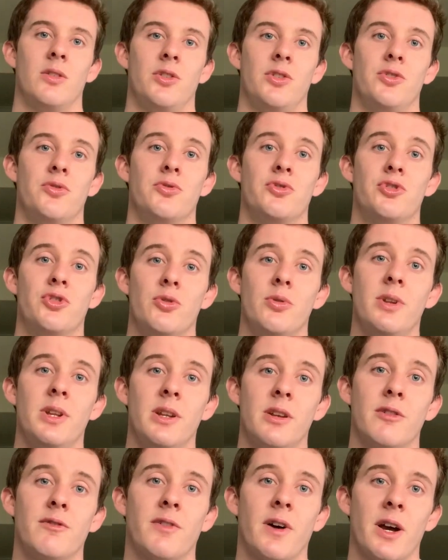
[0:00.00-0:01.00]
You do
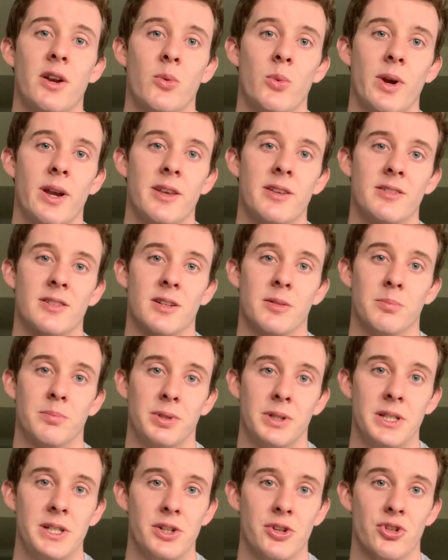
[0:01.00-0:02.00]
need to find ways to
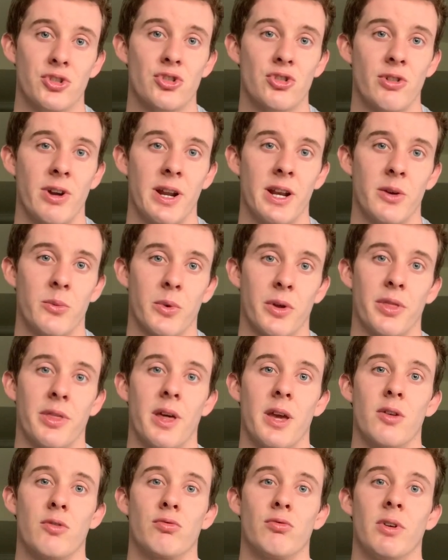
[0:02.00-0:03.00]
complete your training with
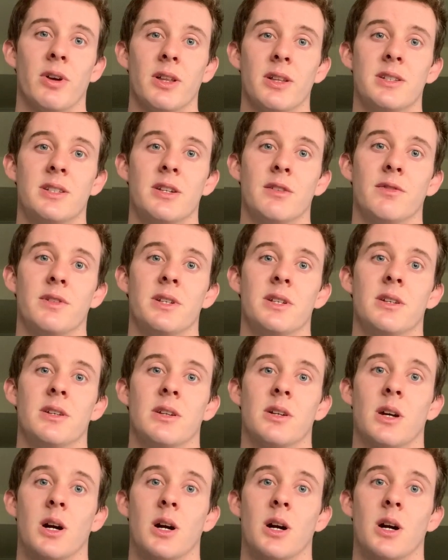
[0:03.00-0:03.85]
a relatively